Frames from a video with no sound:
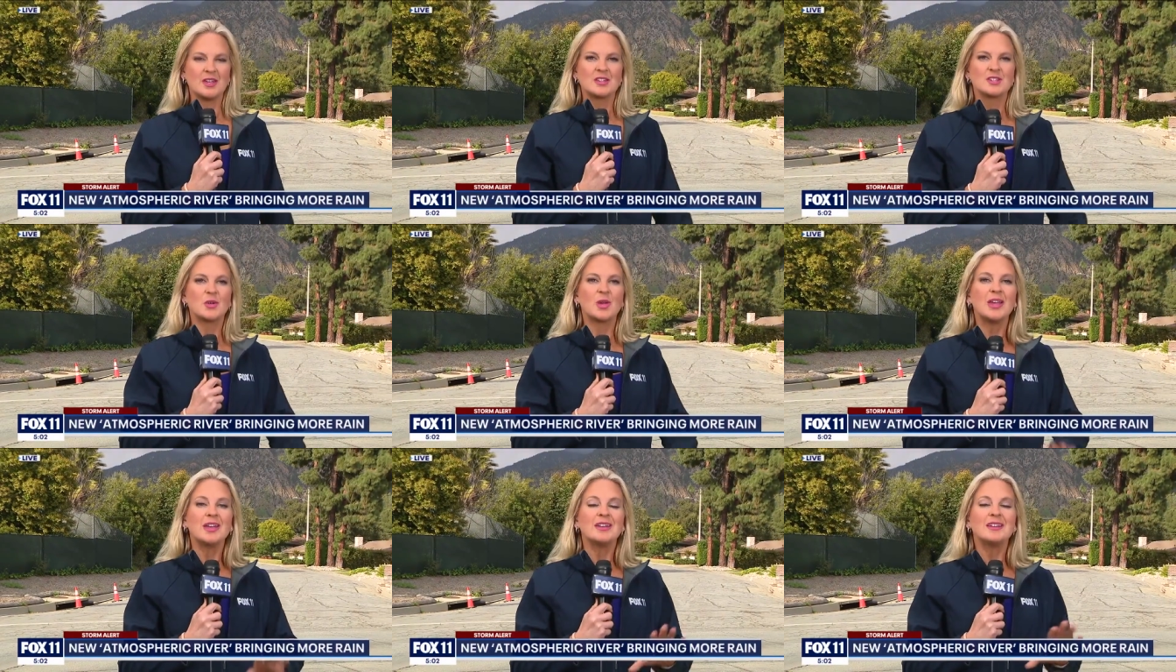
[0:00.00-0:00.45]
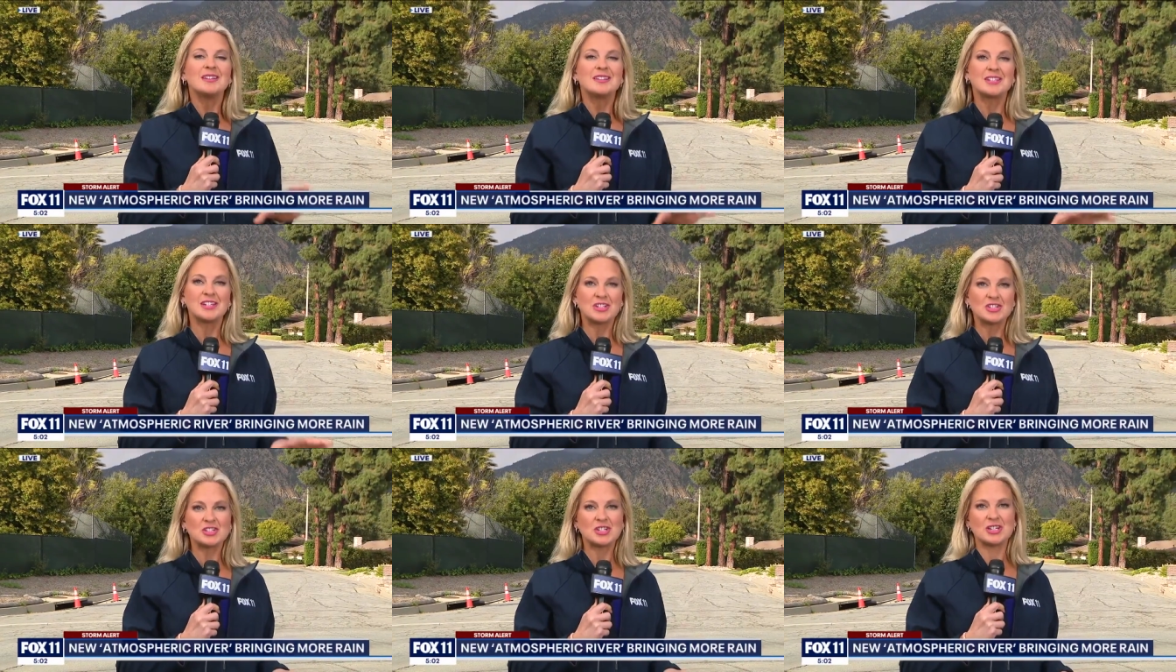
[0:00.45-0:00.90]
So in
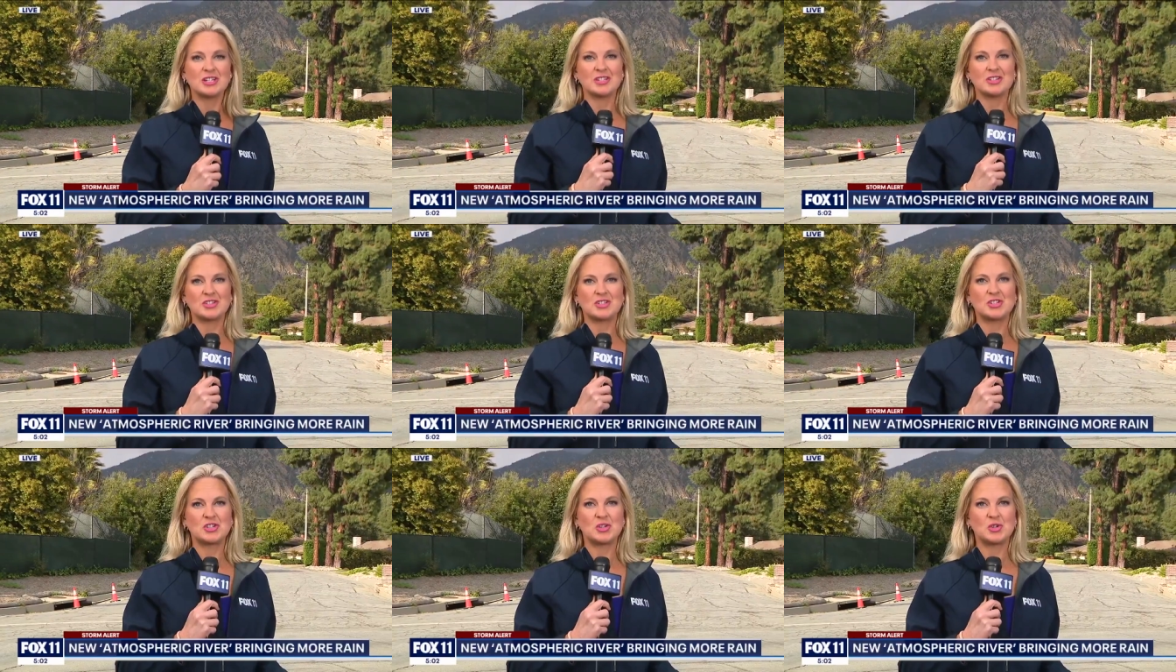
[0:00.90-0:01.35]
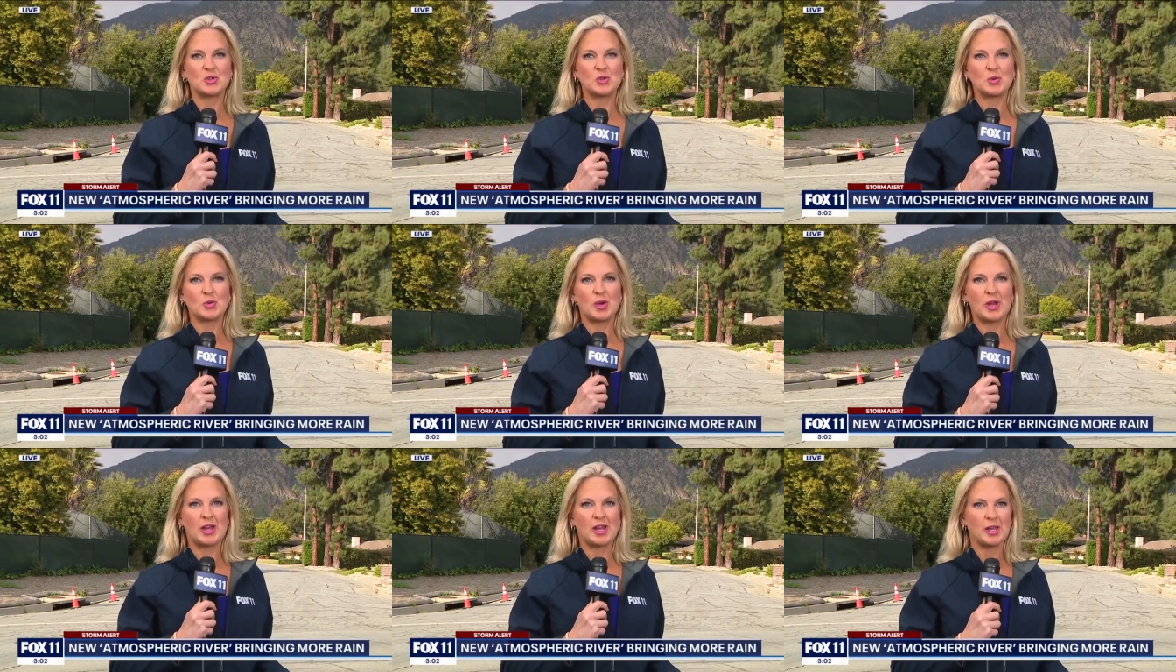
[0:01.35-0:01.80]
addition
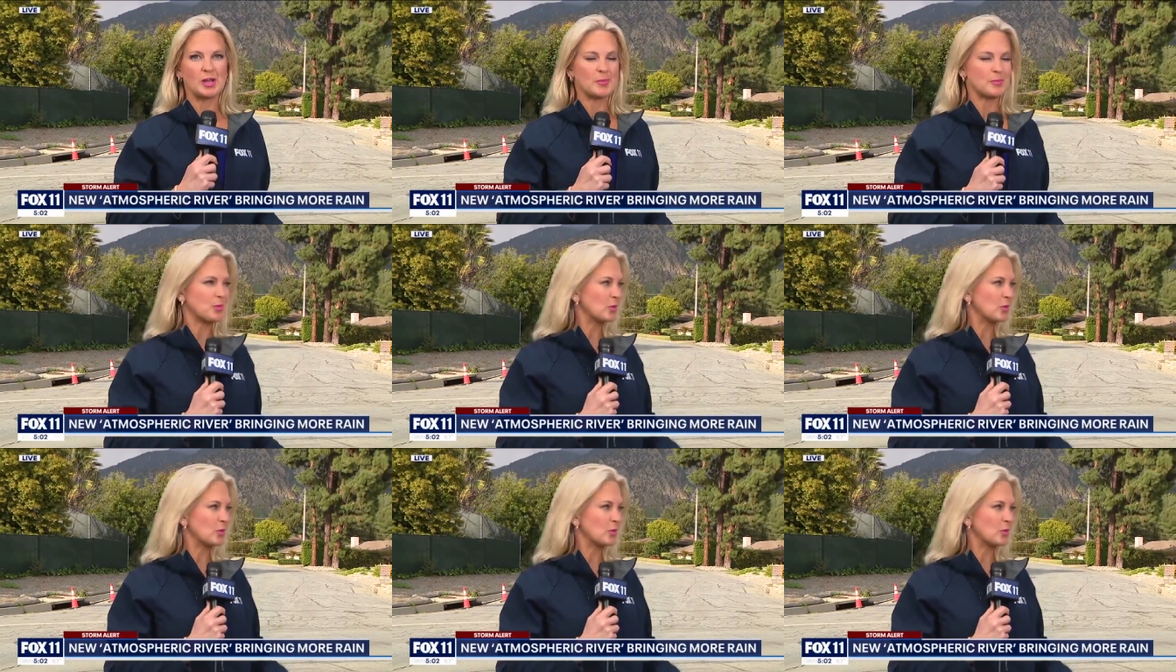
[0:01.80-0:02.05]
to uh,